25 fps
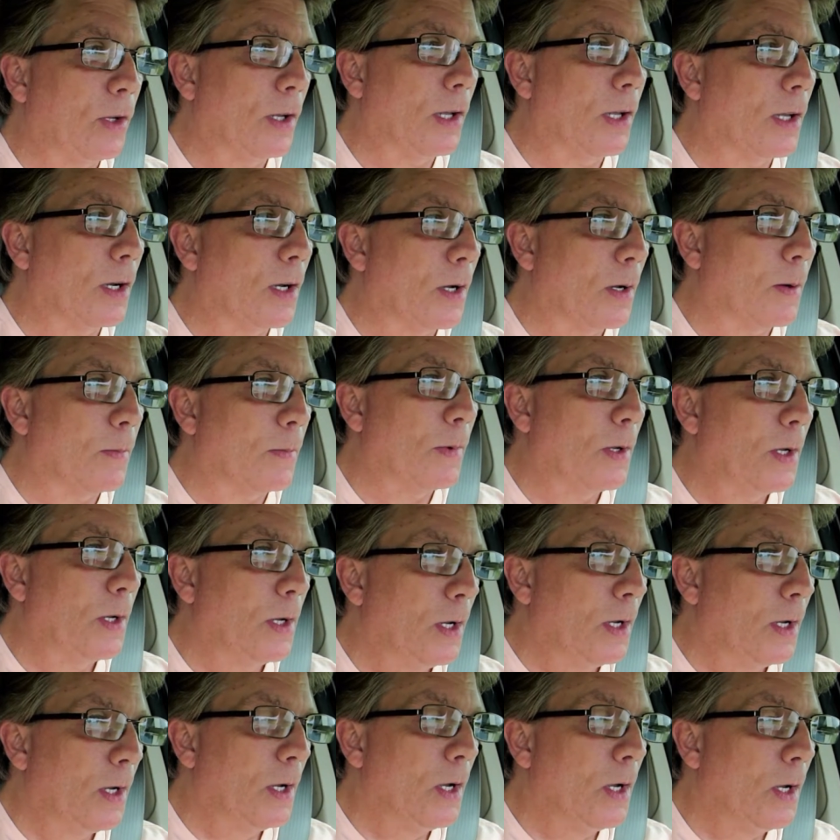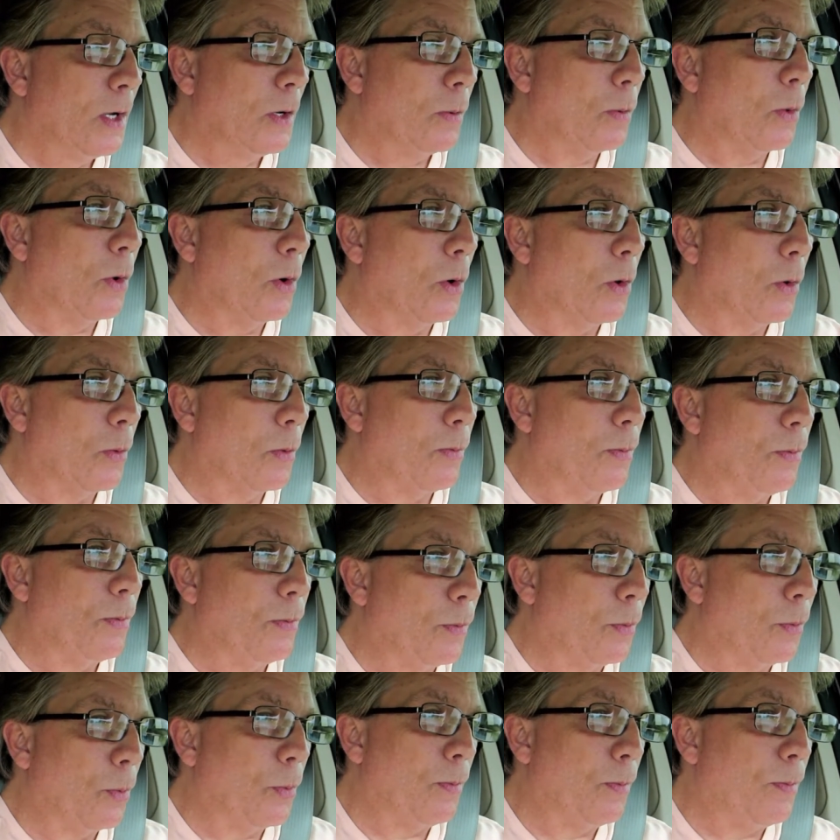to get up. Well,
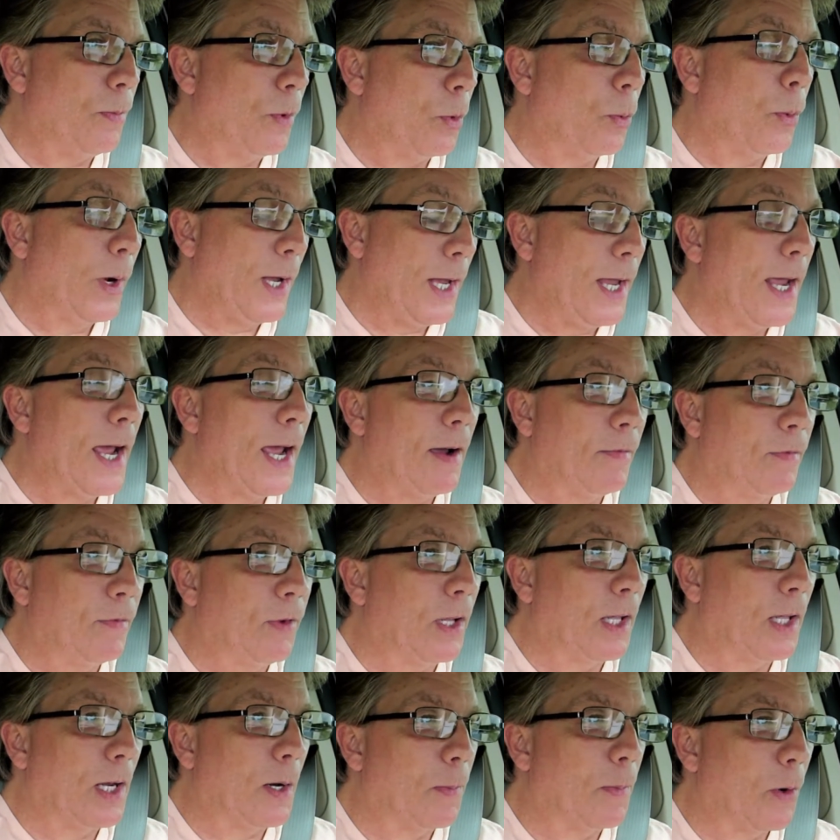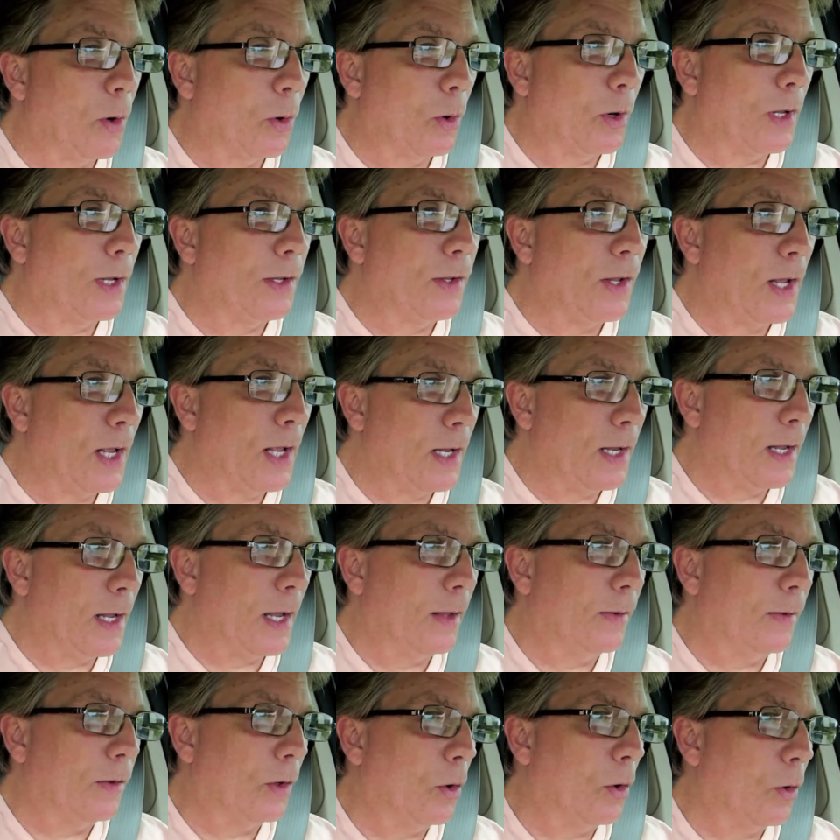we have to get up early. Dan
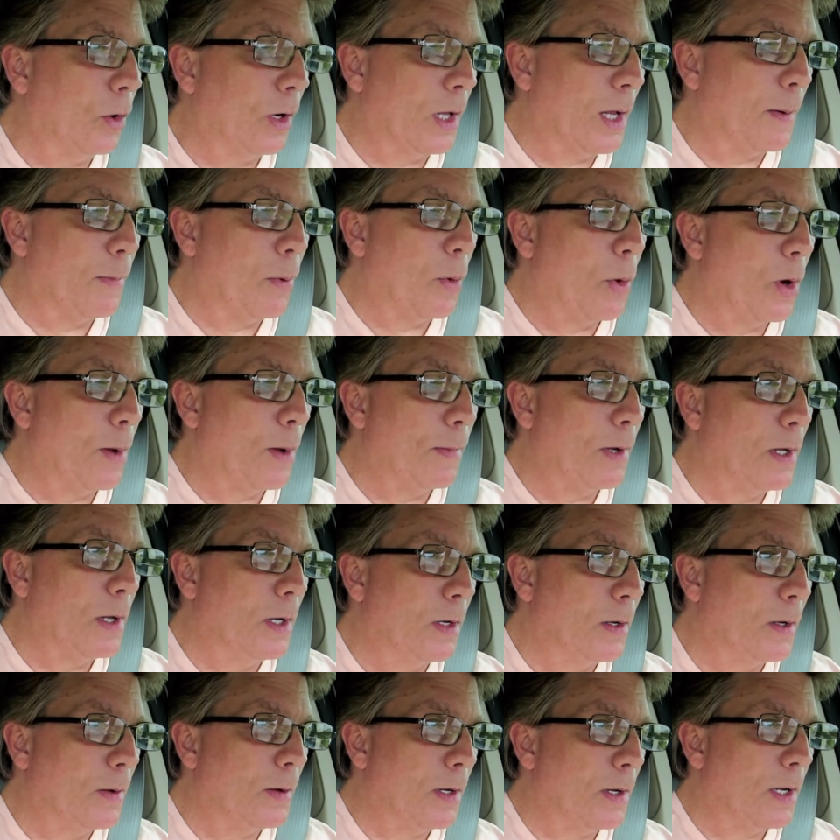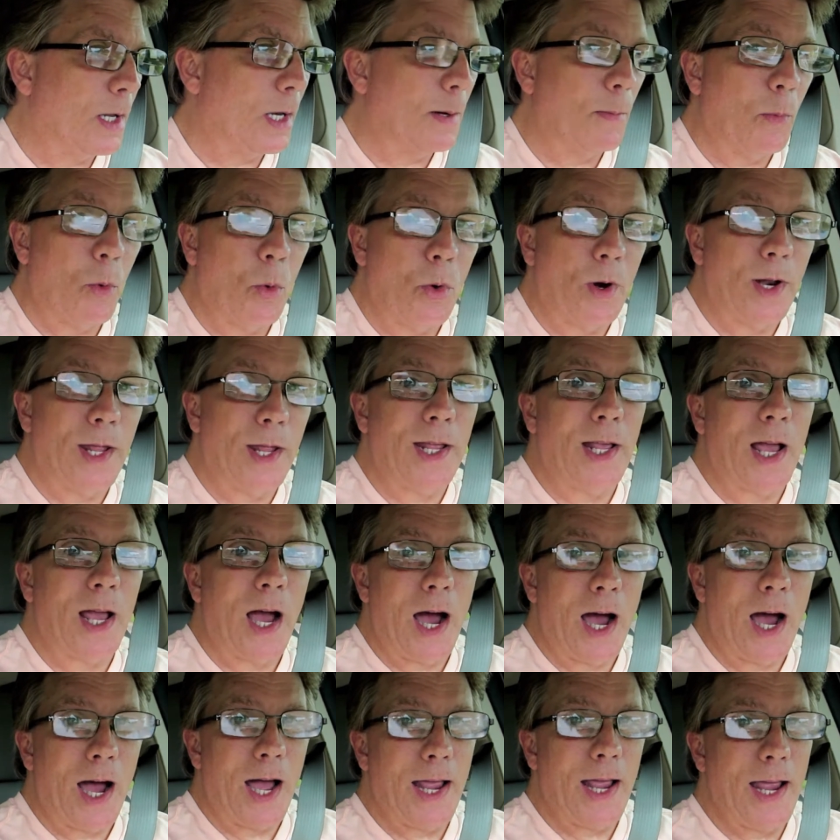has an early appointment in the morning.
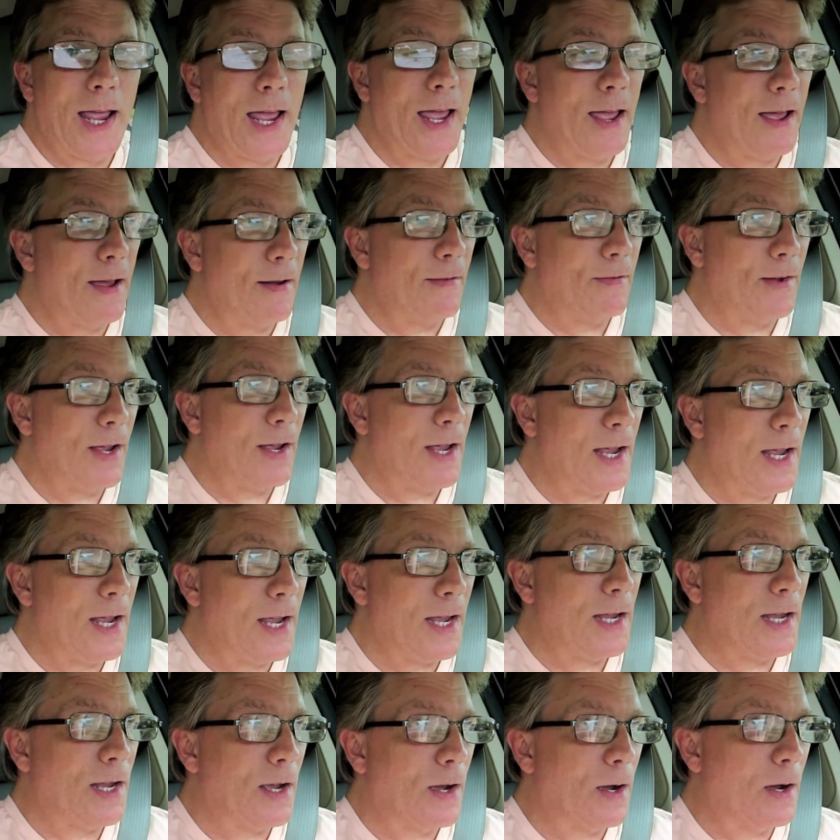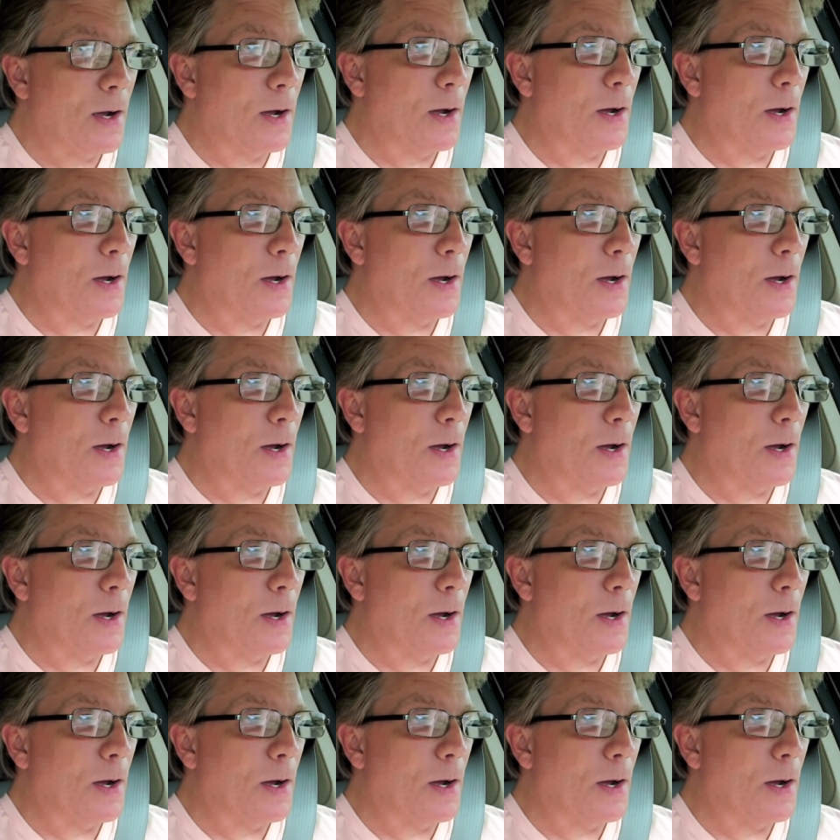I have a